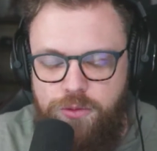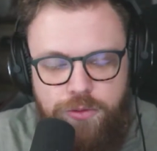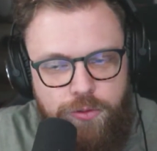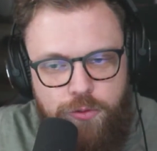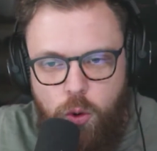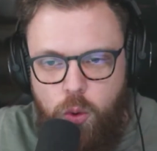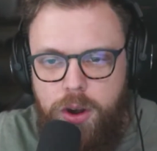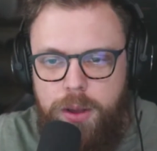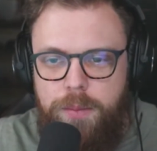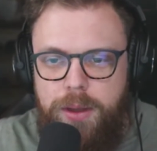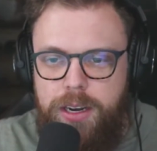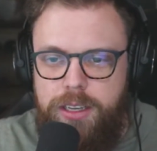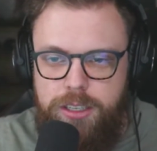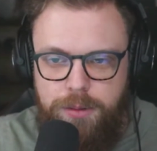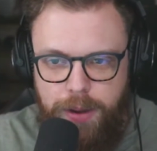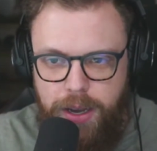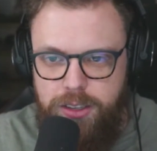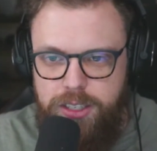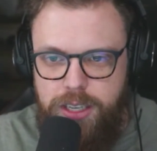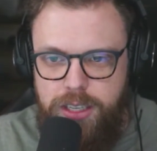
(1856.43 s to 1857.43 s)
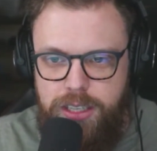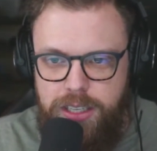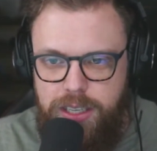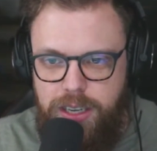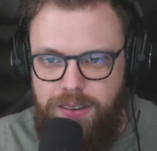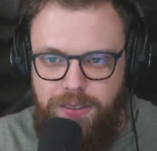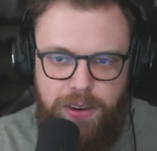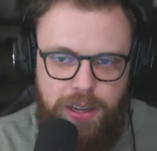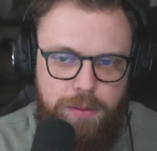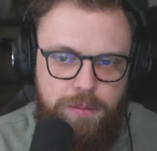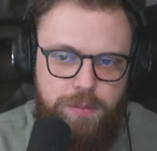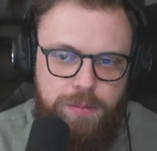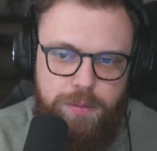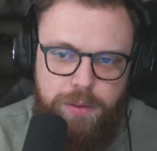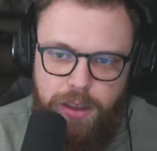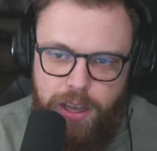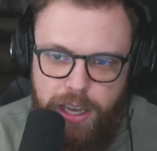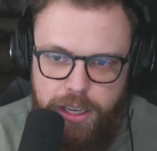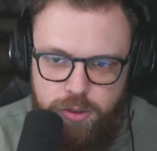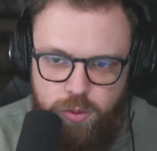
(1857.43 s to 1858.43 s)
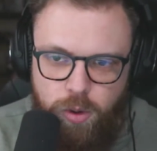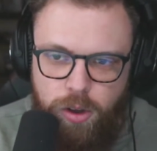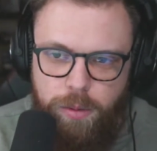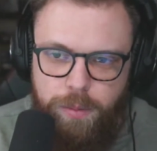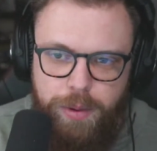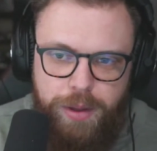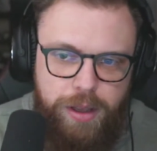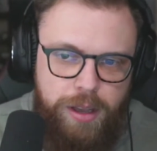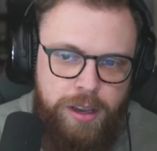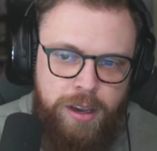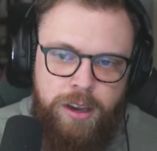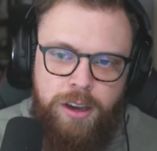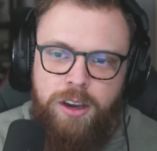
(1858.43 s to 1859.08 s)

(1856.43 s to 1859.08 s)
40 minutes about sensitivity as well, but